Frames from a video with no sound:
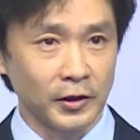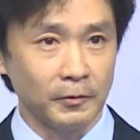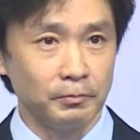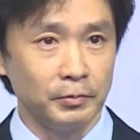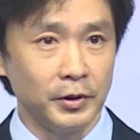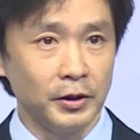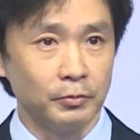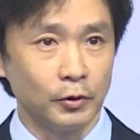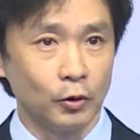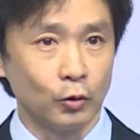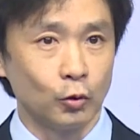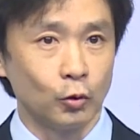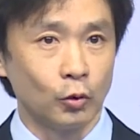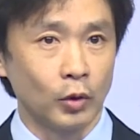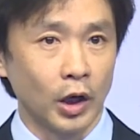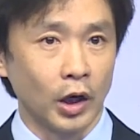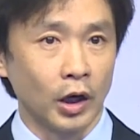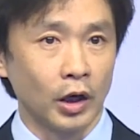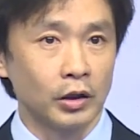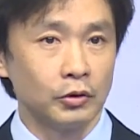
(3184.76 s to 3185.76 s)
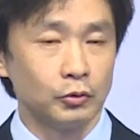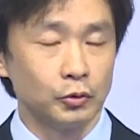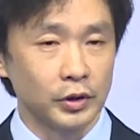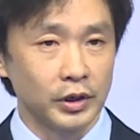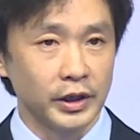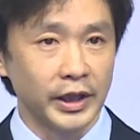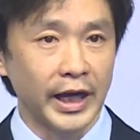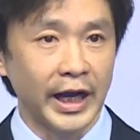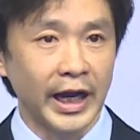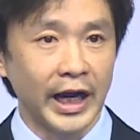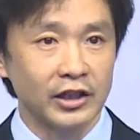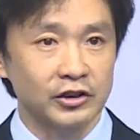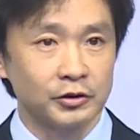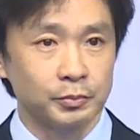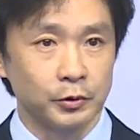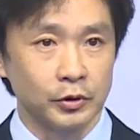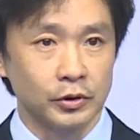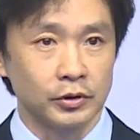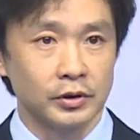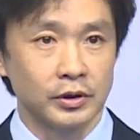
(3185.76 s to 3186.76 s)
people who are really
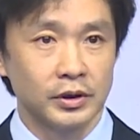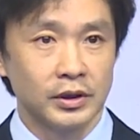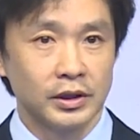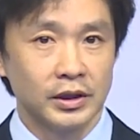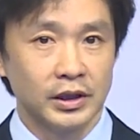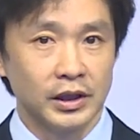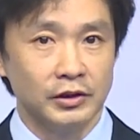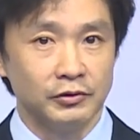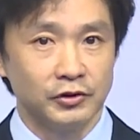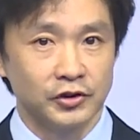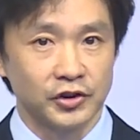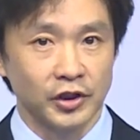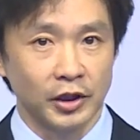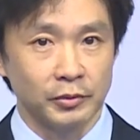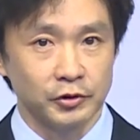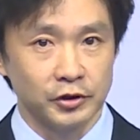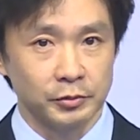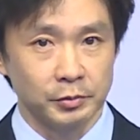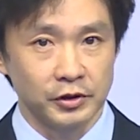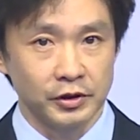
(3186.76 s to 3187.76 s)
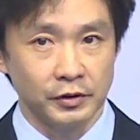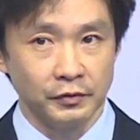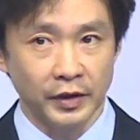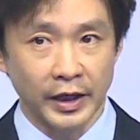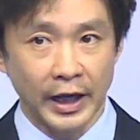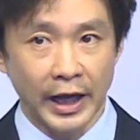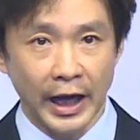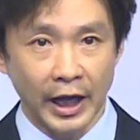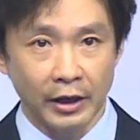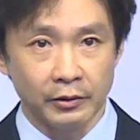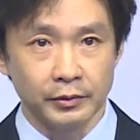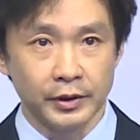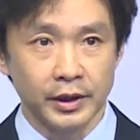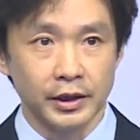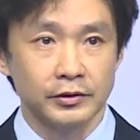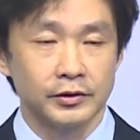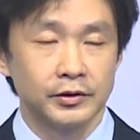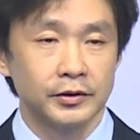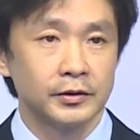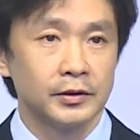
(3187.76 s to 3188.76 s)
expert in some specific
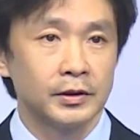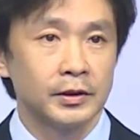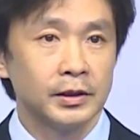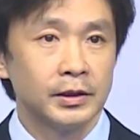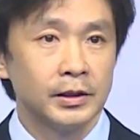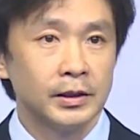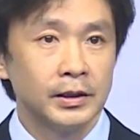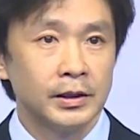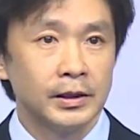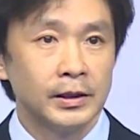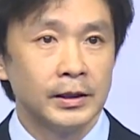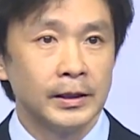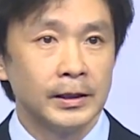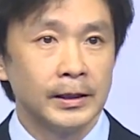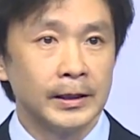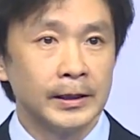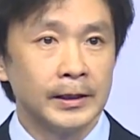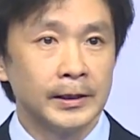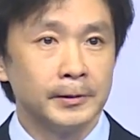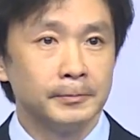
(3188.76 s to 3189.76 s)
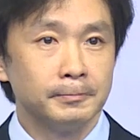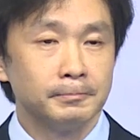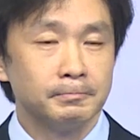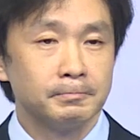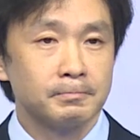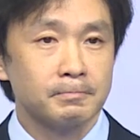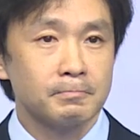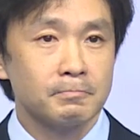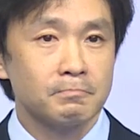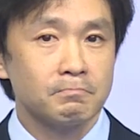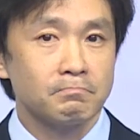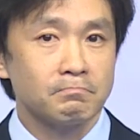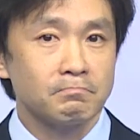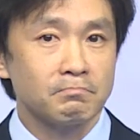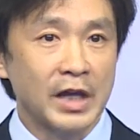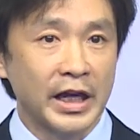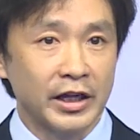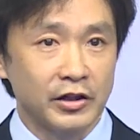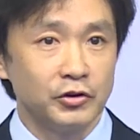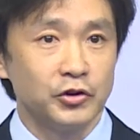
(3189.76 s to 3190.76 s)
areas. I
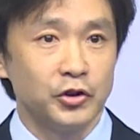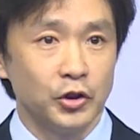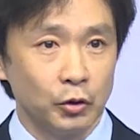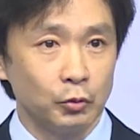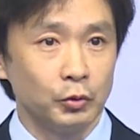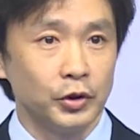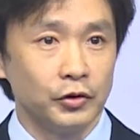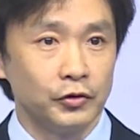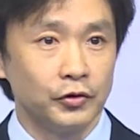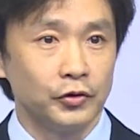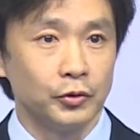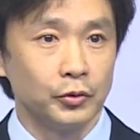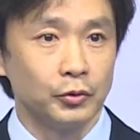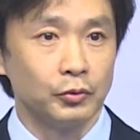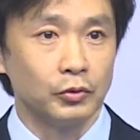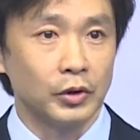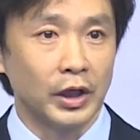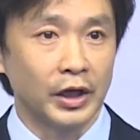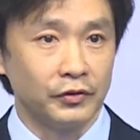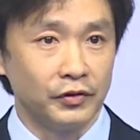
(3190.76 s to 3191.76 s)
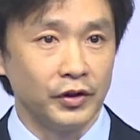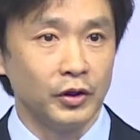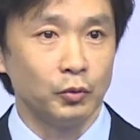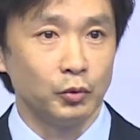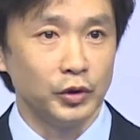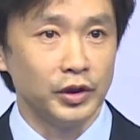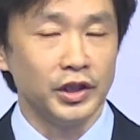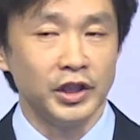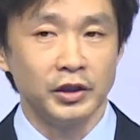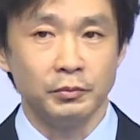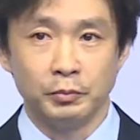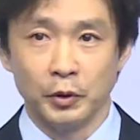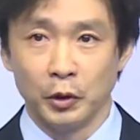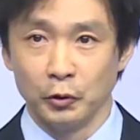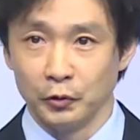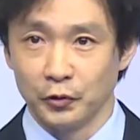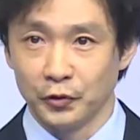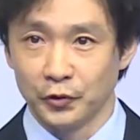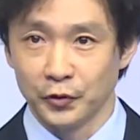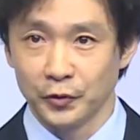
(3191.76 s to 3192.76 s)
can share with you, I think we need
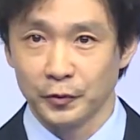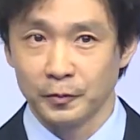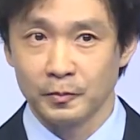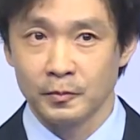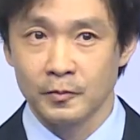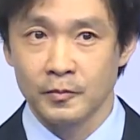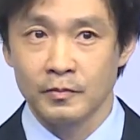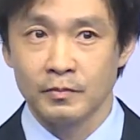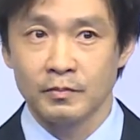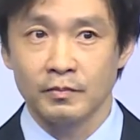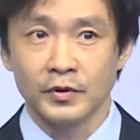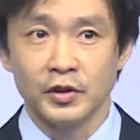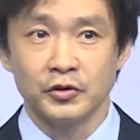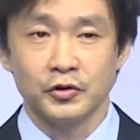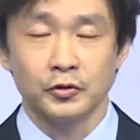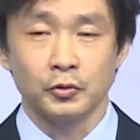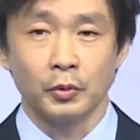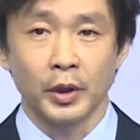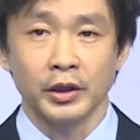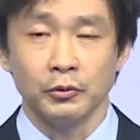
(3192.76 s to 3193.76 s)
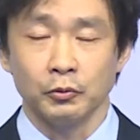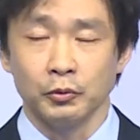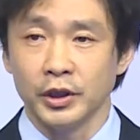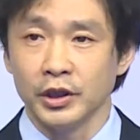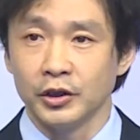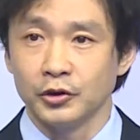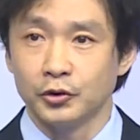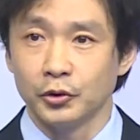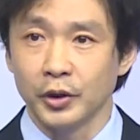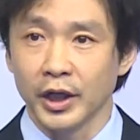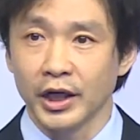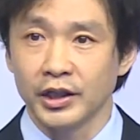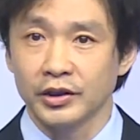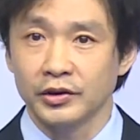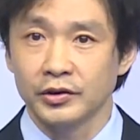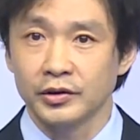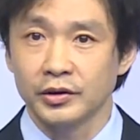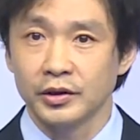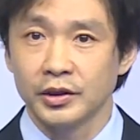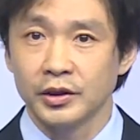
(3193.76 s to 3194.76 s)
both. This is why we
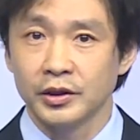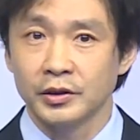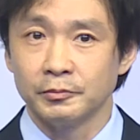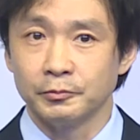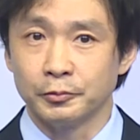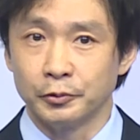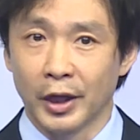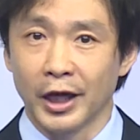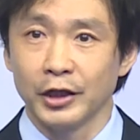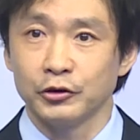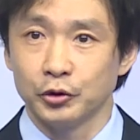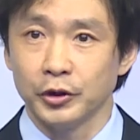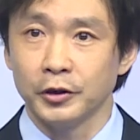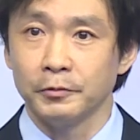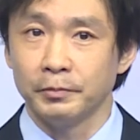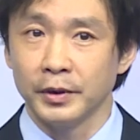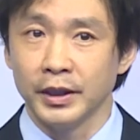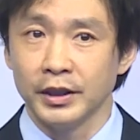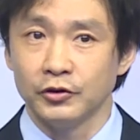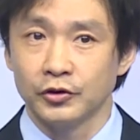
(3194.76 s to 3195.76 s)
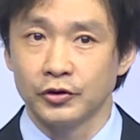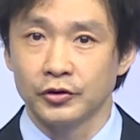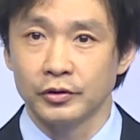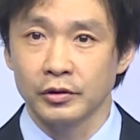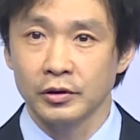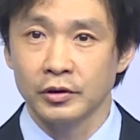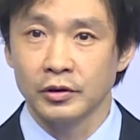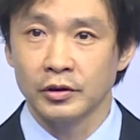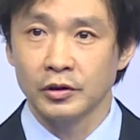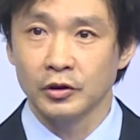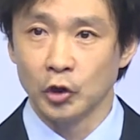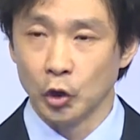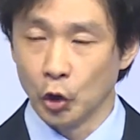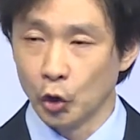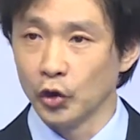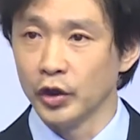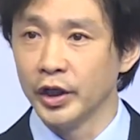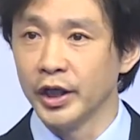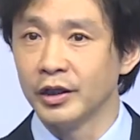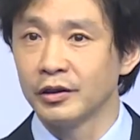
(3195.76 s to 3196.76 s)
address project-based
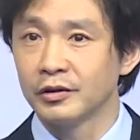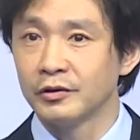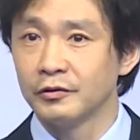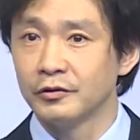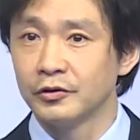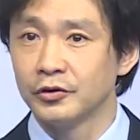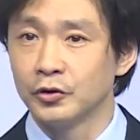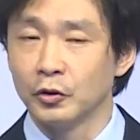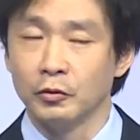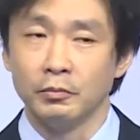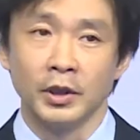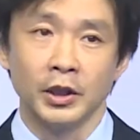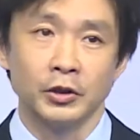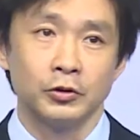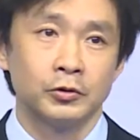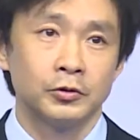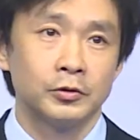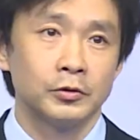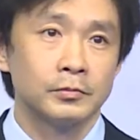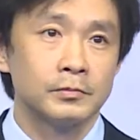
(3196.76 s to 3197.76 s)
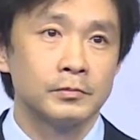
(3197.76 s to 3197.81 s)
learning so much.